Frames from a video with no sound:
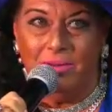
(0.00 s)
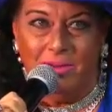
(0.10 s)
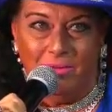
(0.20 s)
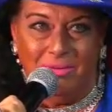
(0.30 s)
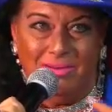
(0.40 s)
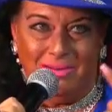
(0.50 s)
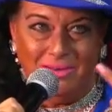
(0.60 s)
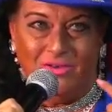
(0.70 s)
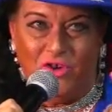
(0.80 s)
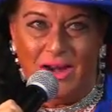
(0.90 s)
them.
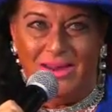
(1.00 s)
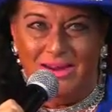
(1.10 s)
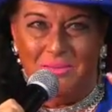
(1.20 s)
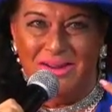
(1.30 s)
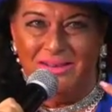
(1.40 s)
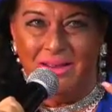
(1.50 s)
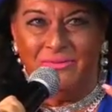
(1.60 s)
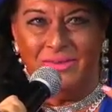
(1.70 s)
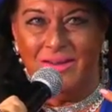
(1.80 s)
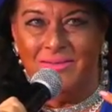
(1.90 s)
should I hear
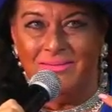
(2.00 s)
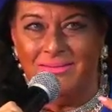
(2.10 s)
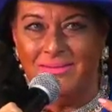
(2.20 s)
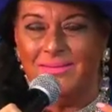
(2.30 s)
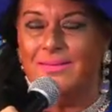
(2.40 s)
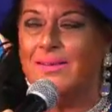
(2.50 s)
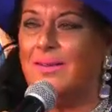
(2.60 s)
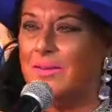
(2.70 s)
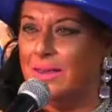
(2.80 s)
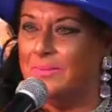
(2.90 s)
myself? No. N no. no
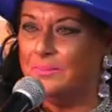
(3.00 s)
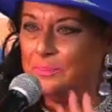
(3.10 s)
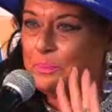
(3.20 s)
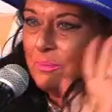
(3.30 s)
okay.